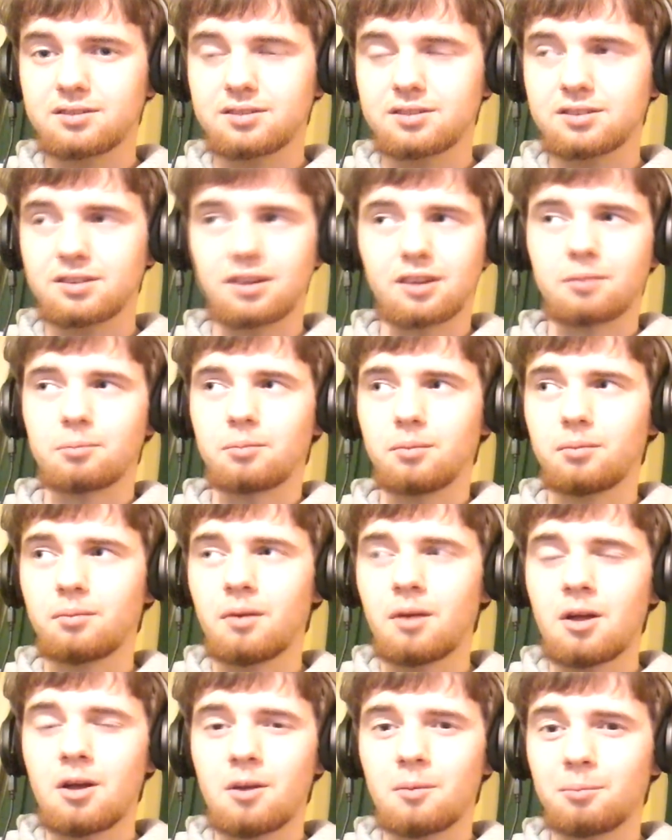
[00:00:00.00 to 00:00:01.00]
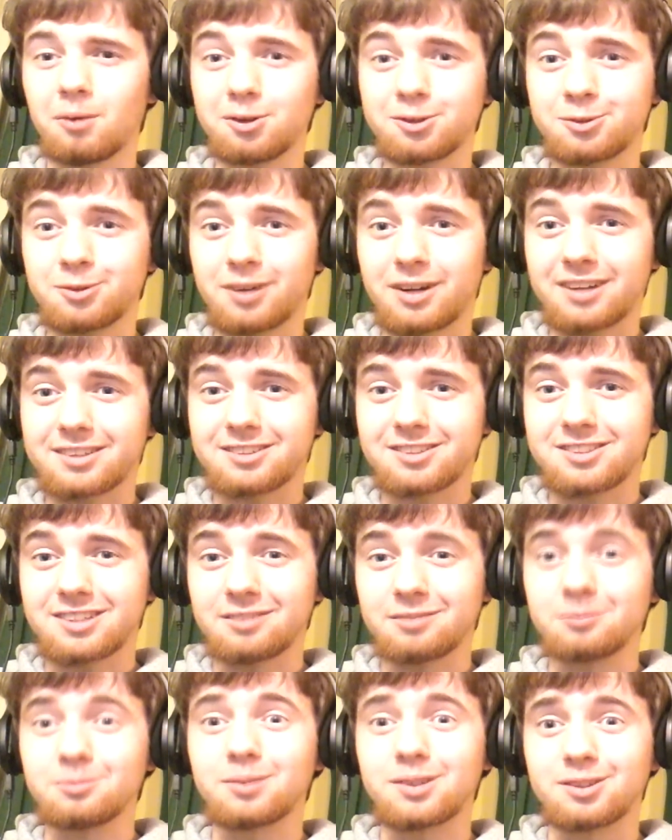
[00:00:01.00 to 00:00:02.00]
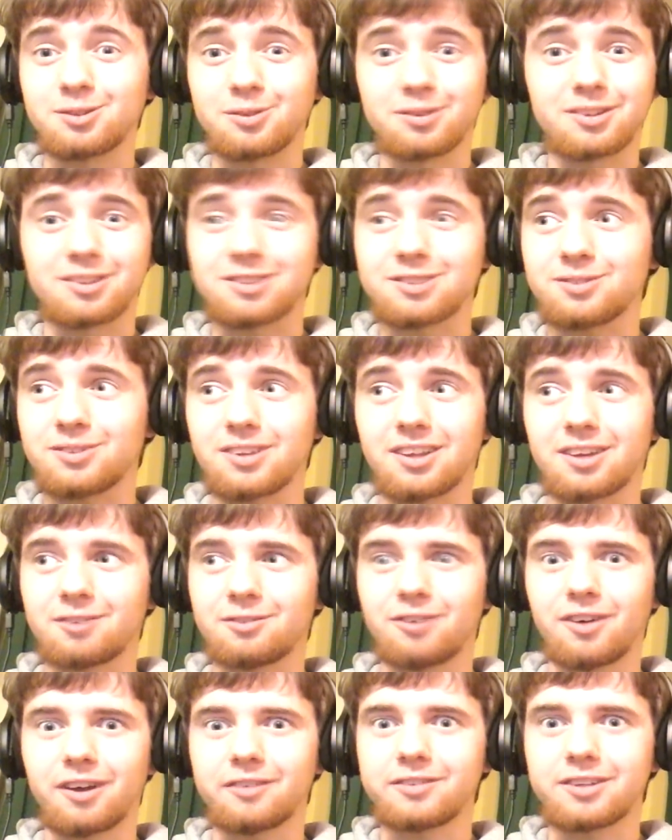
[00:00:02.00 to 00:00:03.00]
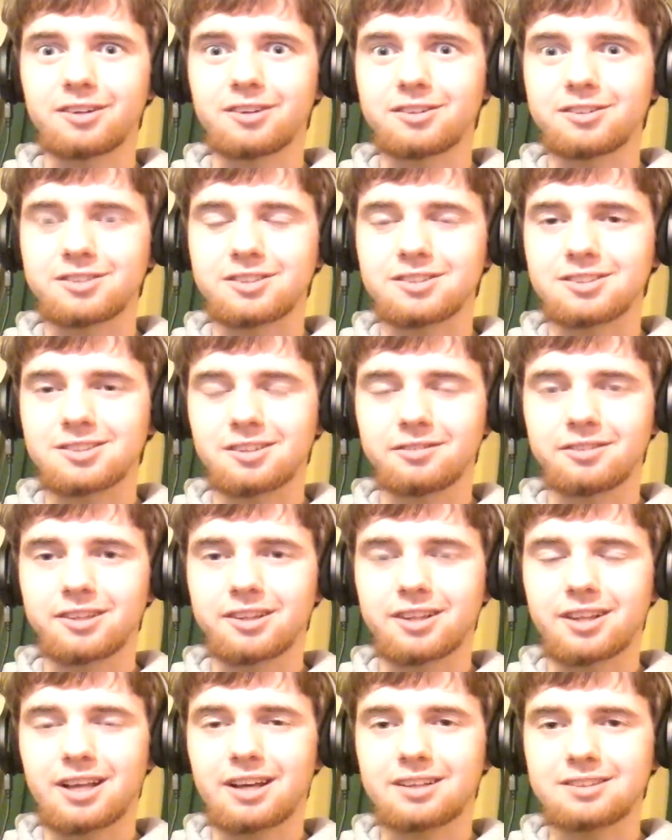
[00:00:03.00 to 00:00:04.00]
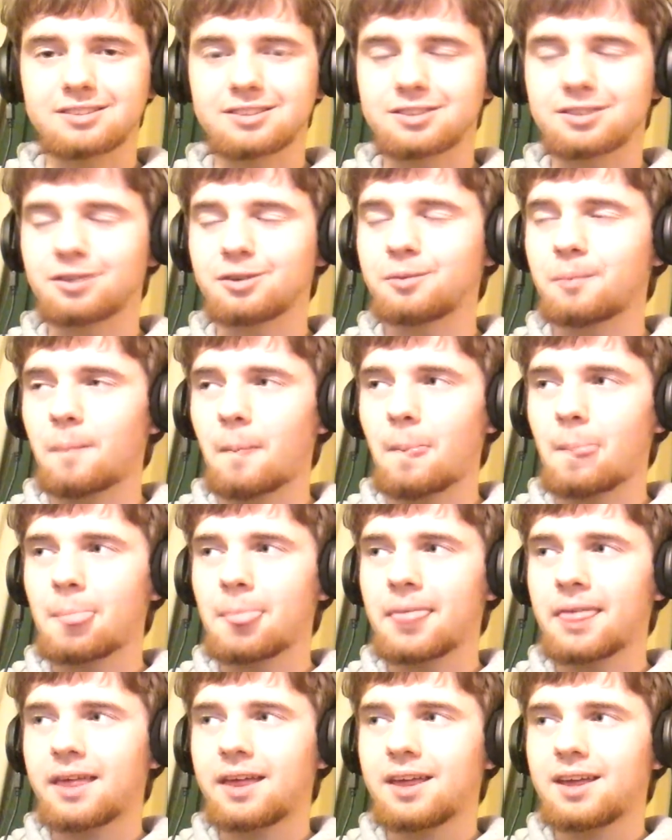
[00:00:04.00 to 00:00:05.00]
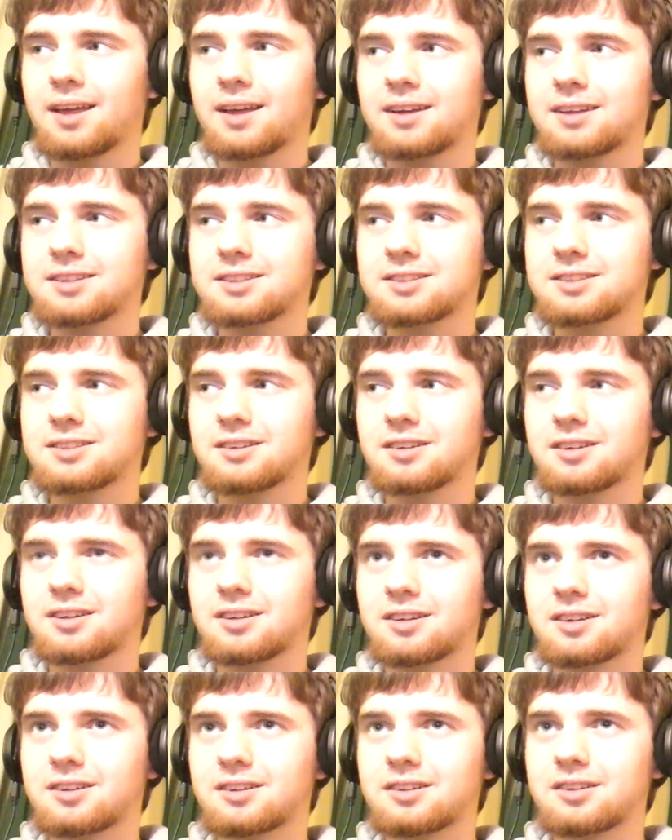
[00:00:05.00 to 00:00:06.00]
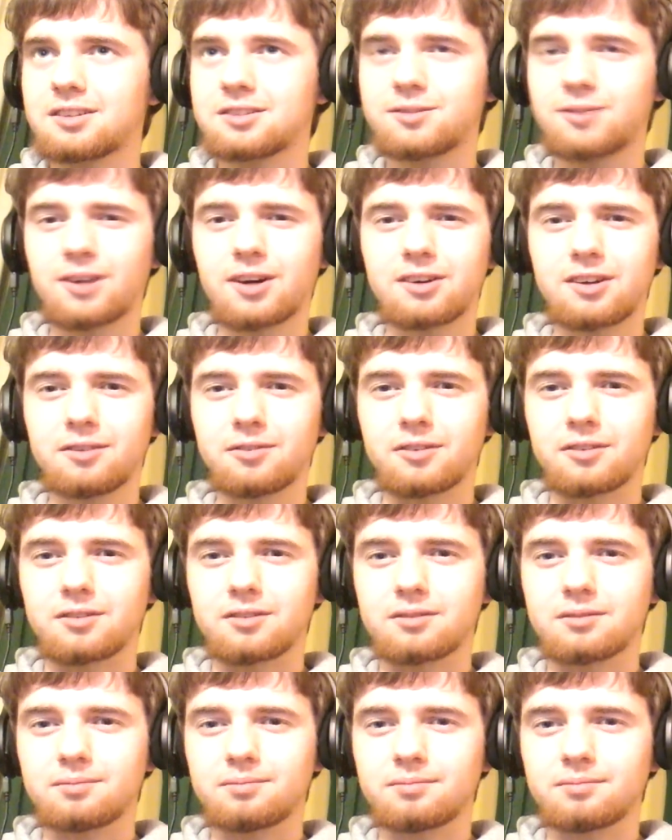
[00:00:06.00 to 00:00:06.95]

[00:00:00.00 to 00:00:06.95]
So like most reactors haven't been doing this for like 5 years and stuff like that. So it's very different.